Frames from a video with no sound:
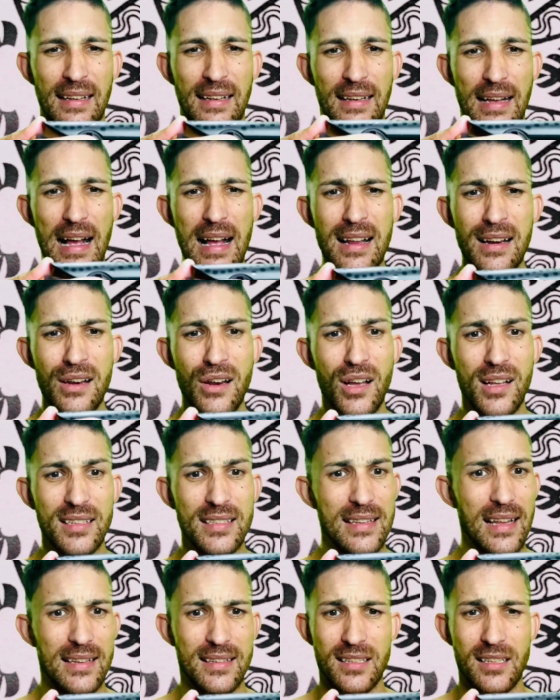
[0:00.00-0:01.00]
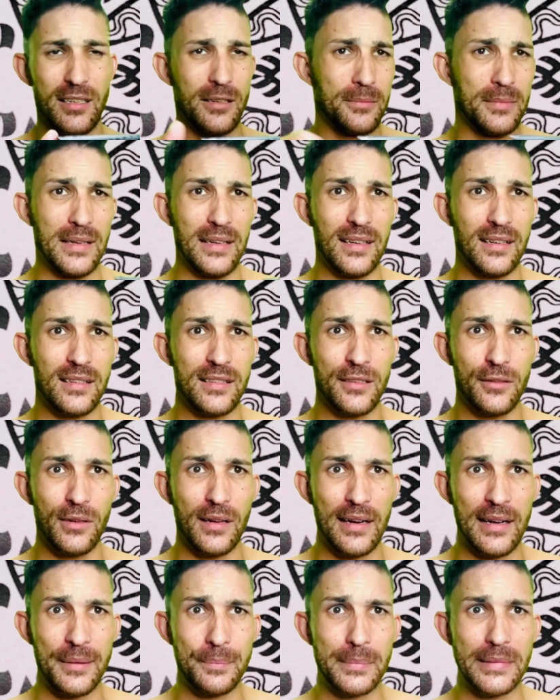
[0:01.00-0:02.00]
I lost that somewhere. I don't know what
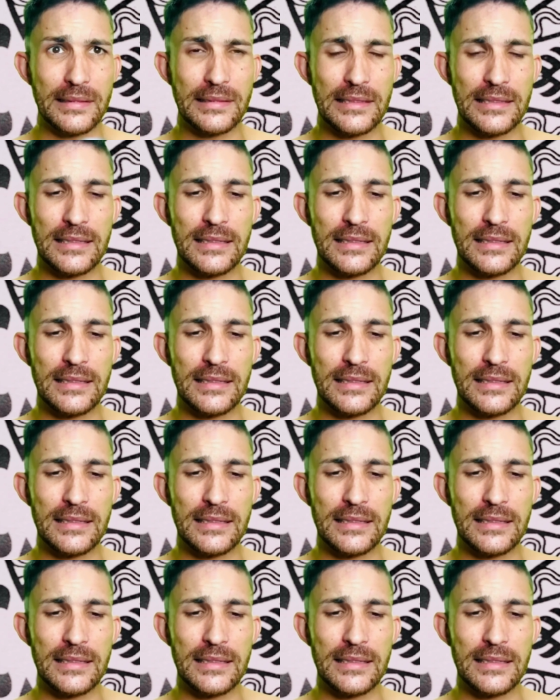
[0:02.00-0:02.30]
happened.